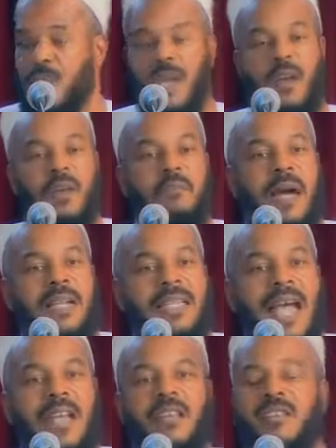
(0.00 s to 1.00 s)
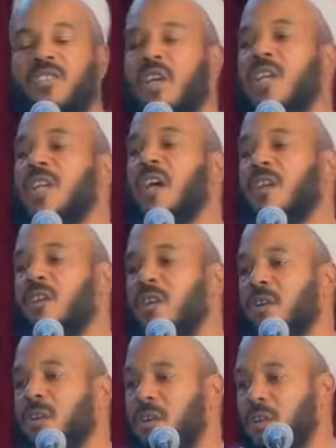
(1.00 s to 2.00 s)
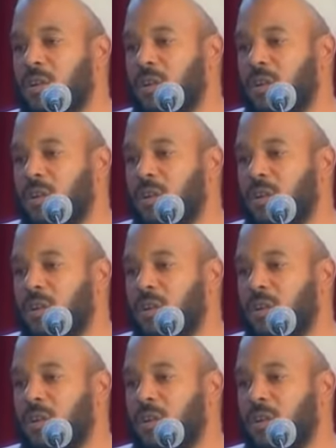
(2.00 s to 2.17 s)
There in Baghdad, he studied under